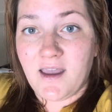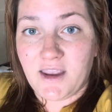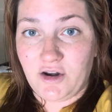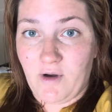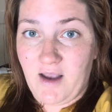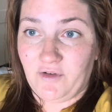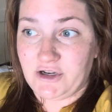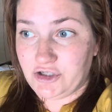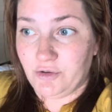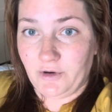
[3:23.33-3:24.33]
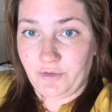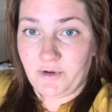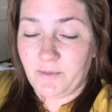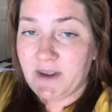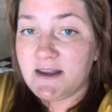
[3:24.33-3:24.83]
every 2 or
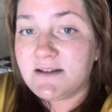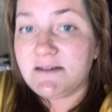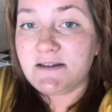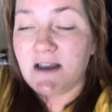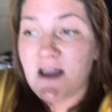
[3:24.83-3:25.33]
3 weeks.